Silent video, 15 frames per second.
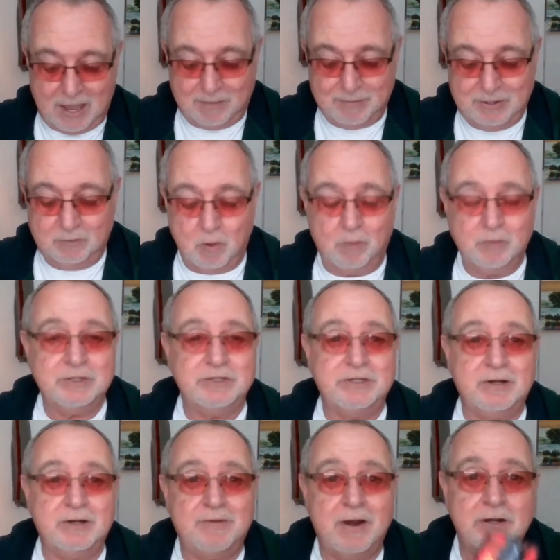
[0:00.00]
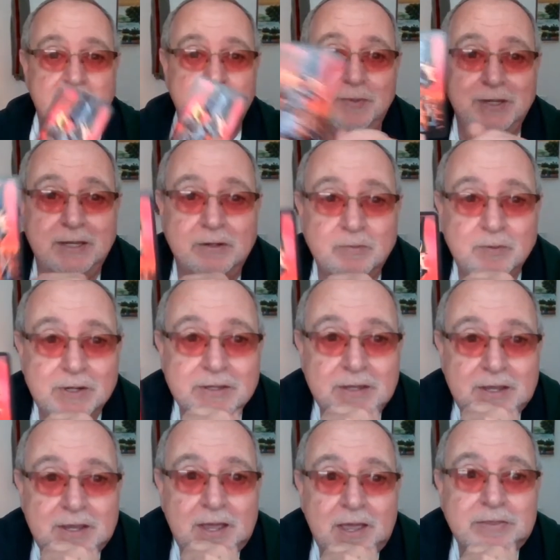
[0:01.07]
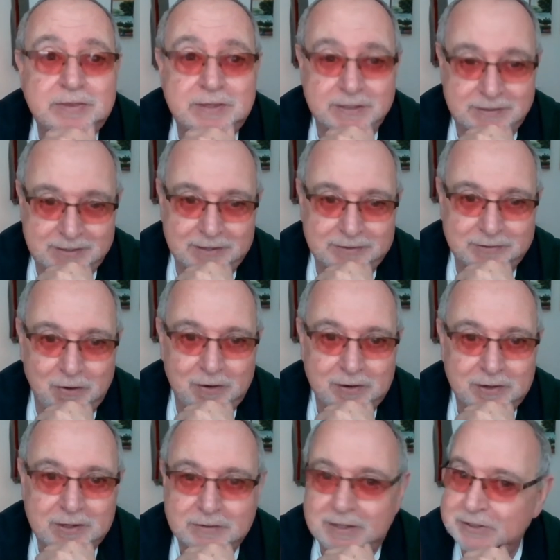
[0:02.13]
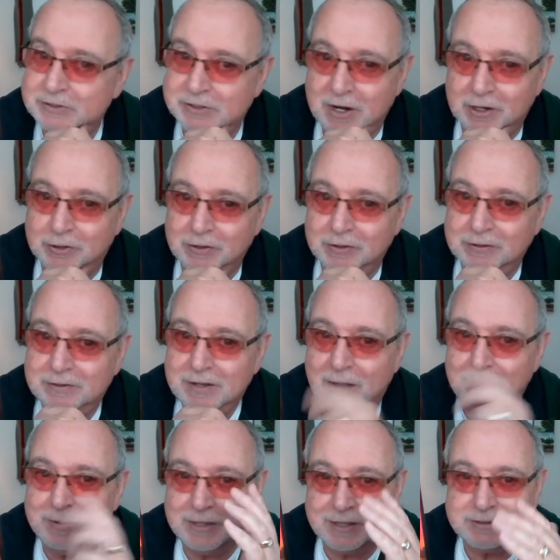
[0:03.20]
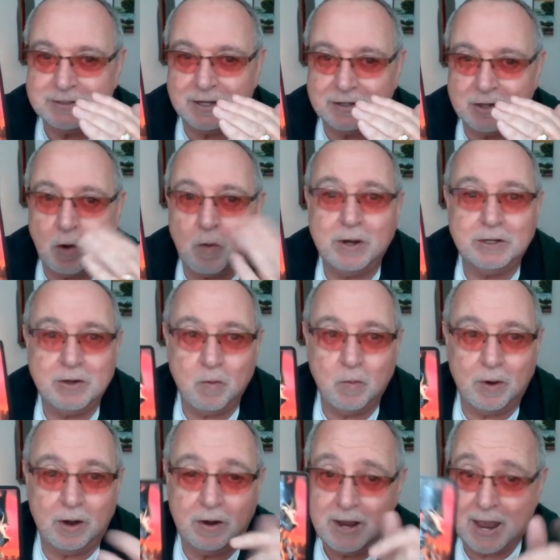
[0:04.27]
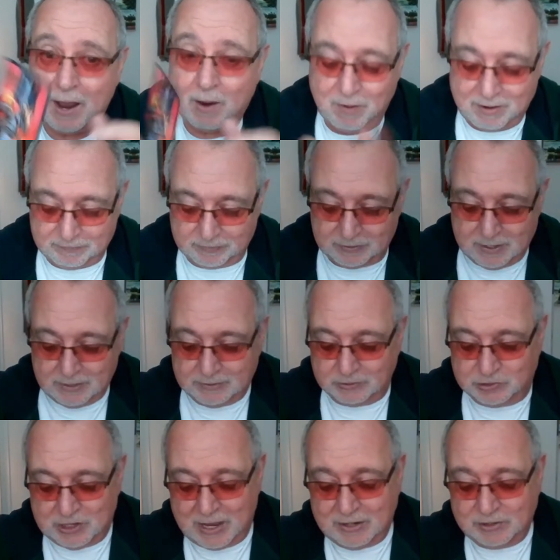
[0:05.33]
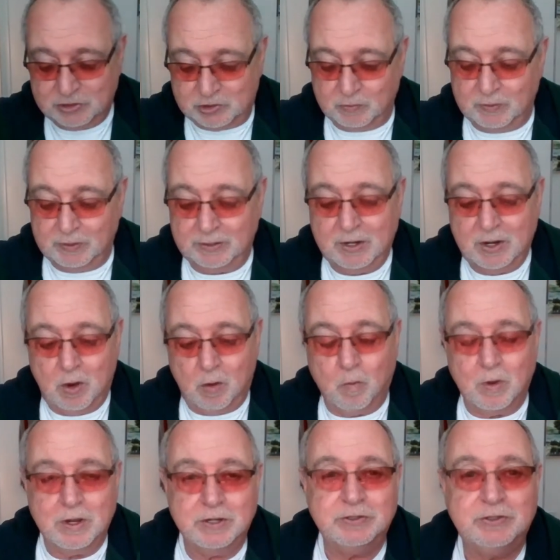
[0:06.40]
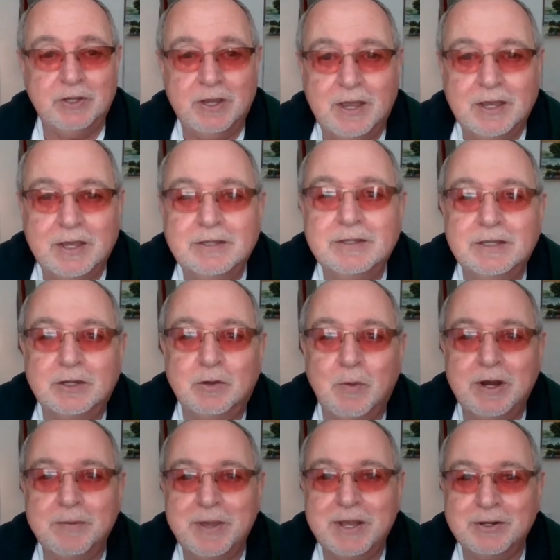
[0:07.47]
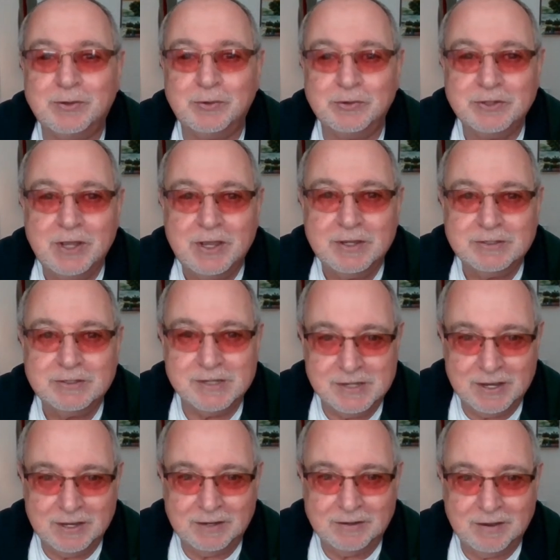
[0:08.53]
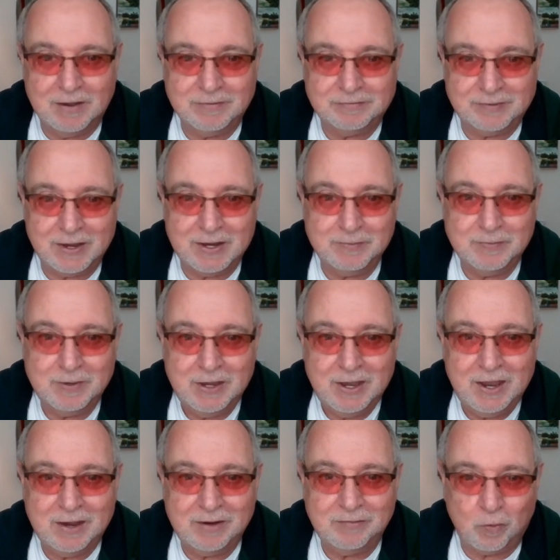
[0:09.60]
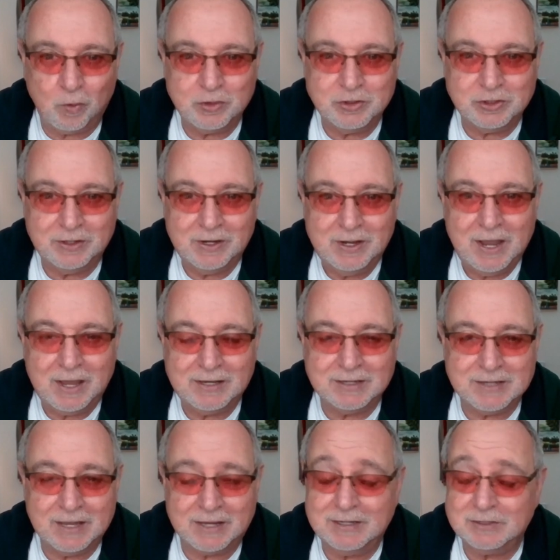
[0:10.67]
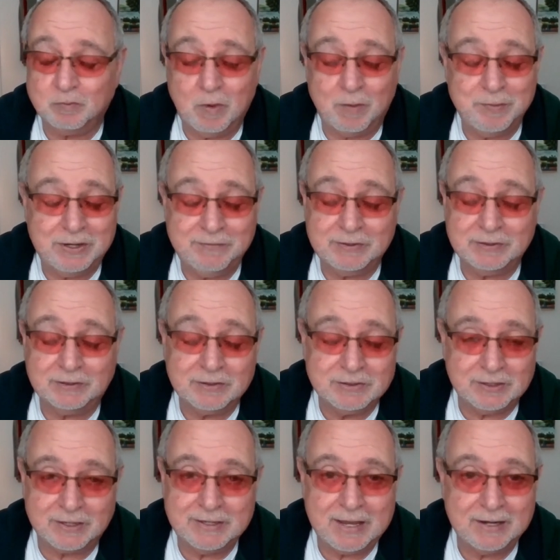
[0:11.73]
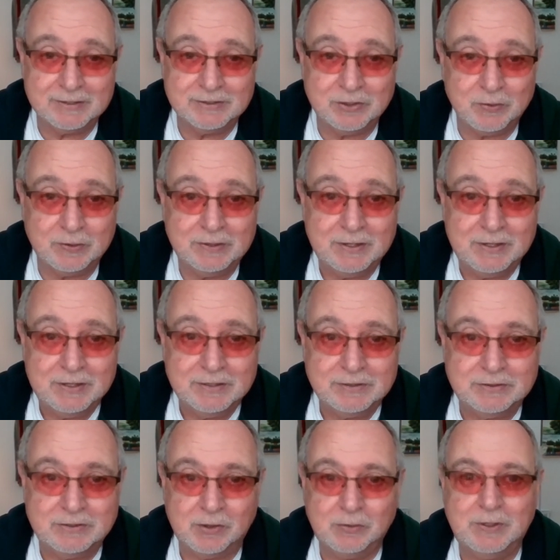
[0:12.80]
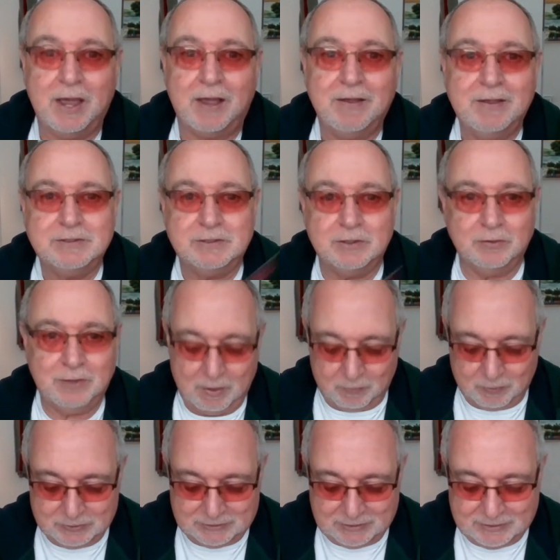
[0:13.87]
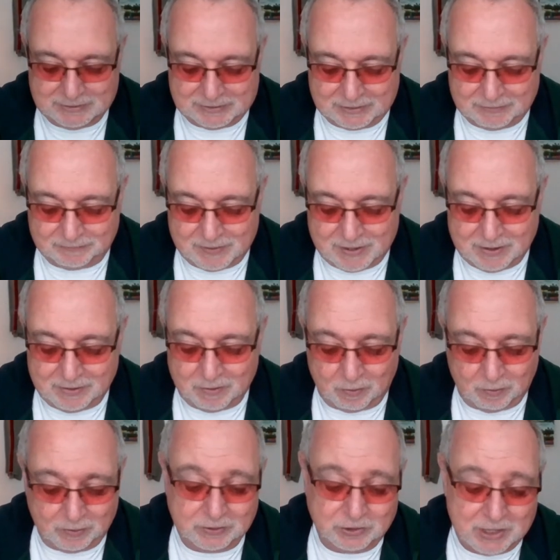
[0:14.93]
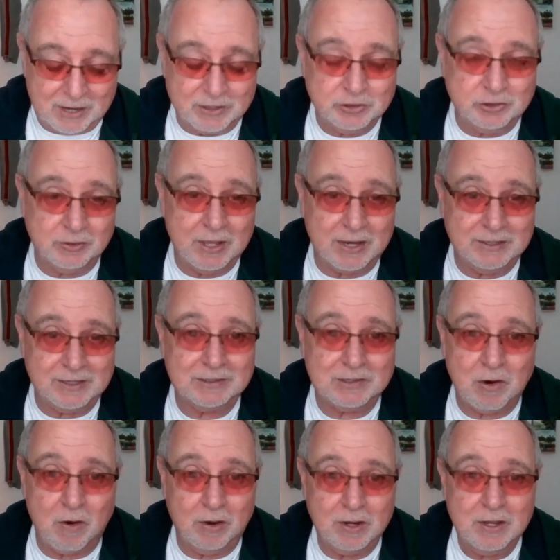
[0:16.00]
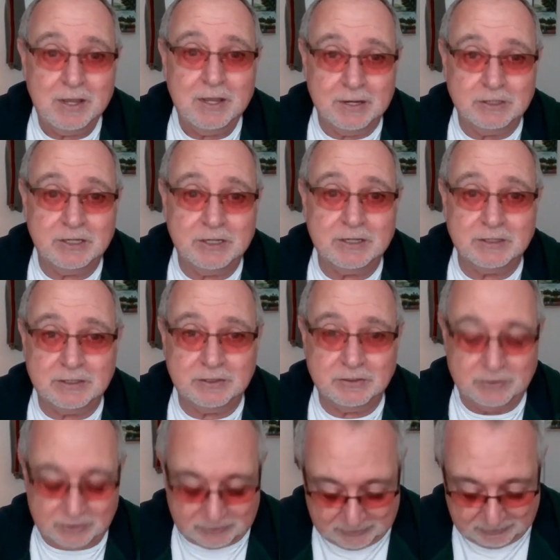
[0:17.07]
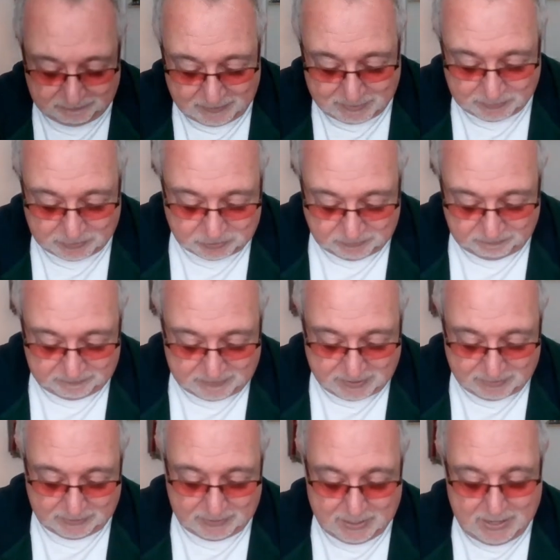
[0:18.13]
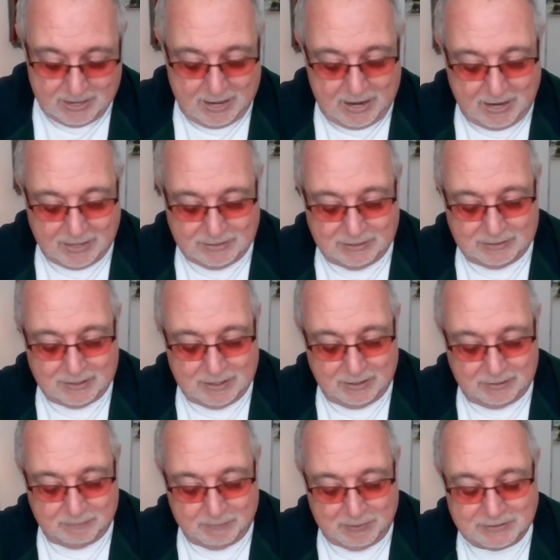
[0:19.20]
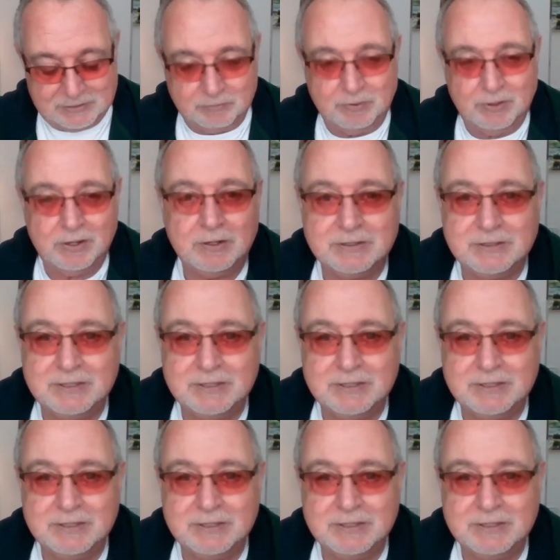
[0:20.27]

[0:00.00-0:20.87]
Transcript: I mean, what was the signifier to begin with? The death card. That's not good. I mean, that's going nowhere. However, the challenge to it was the Queen of Pentacles seeking fame and fortune. And this woman even looks like Candace Owen. So yeah, so that was the signifier or the challenge to that death card, is she continued to seek fame until she found it. And then the base of the reading is